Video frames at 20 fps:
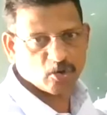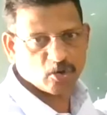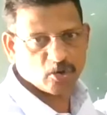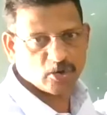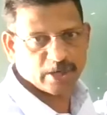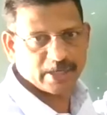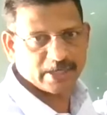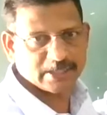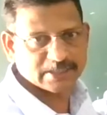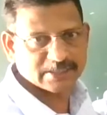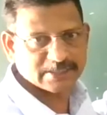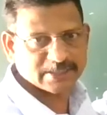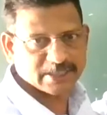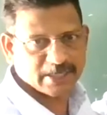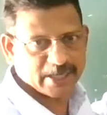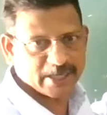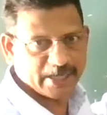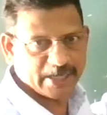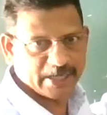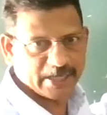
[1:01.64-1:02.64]

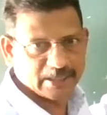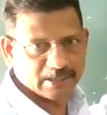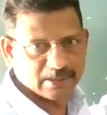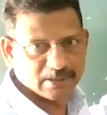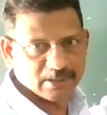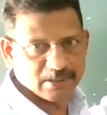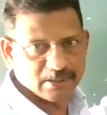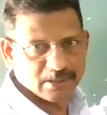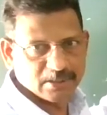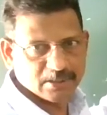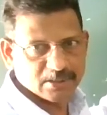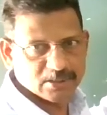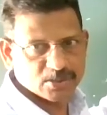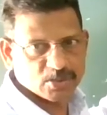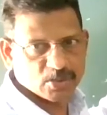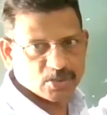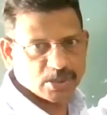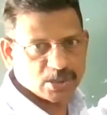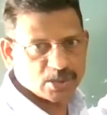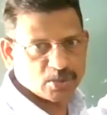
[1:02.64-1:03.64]
coincide.
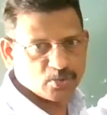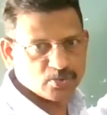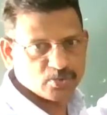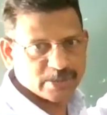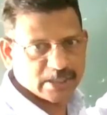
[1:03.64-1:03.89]
So the two